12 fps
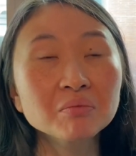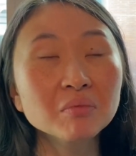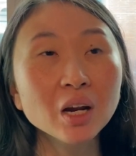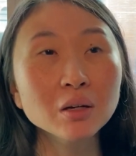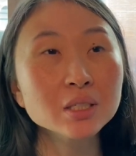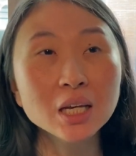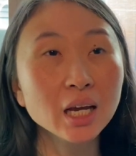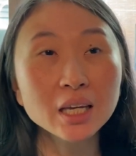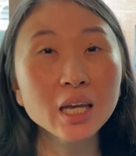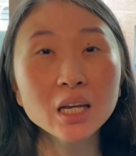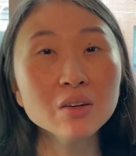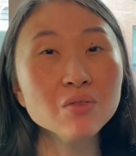I
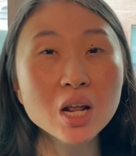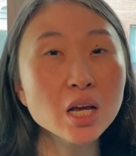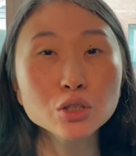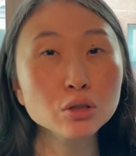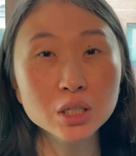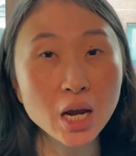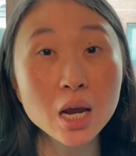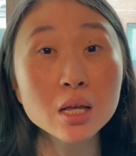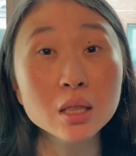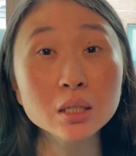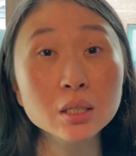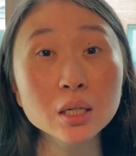can't even
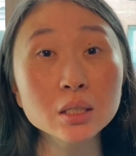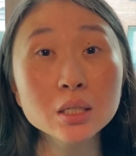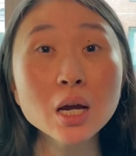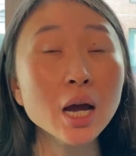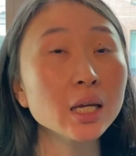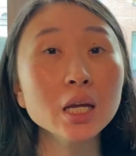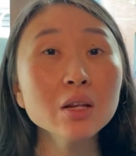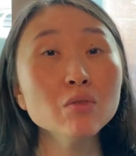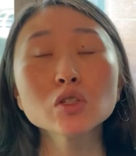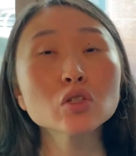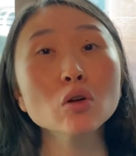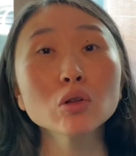entertain this idea. I can't
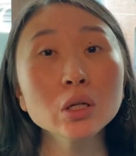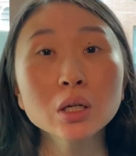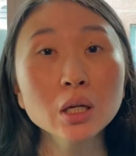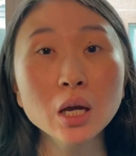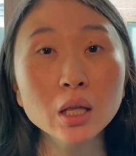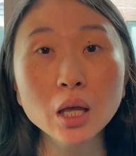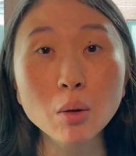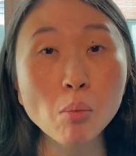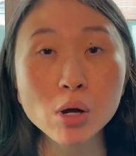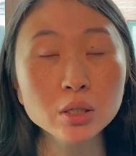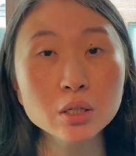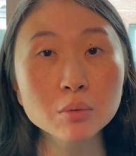even start looking at
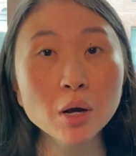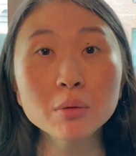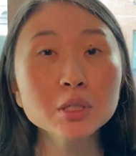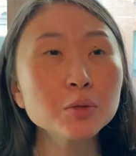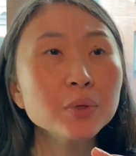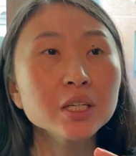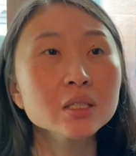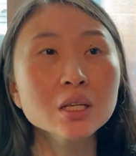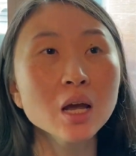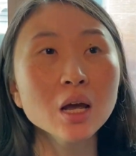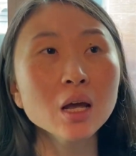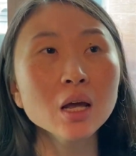Boston apartments because
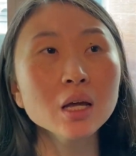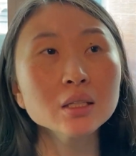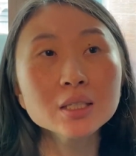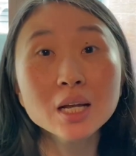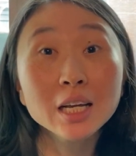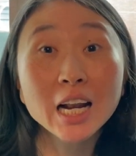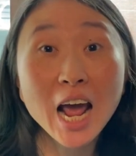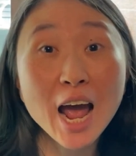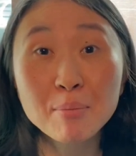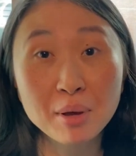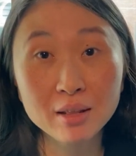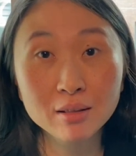it's not going to
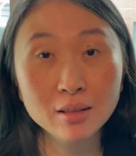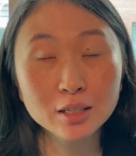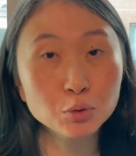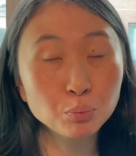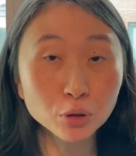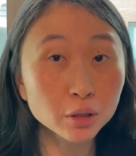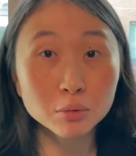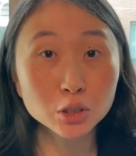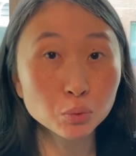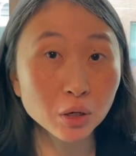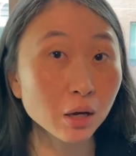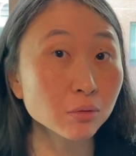happen. That's pretty
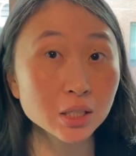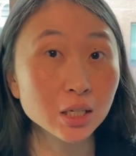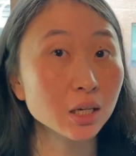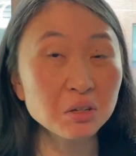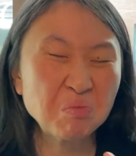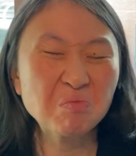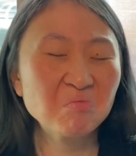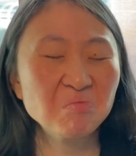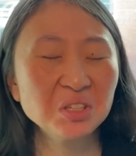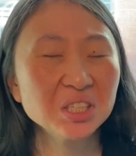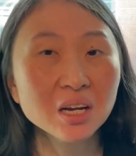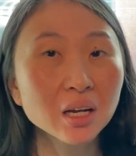much what I was thinking.
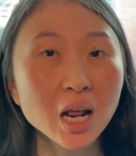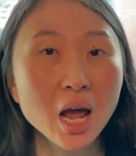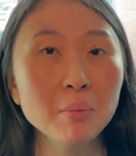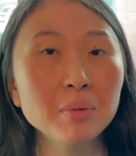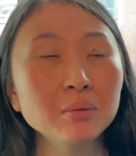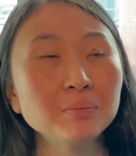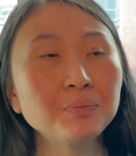It's not going to happen.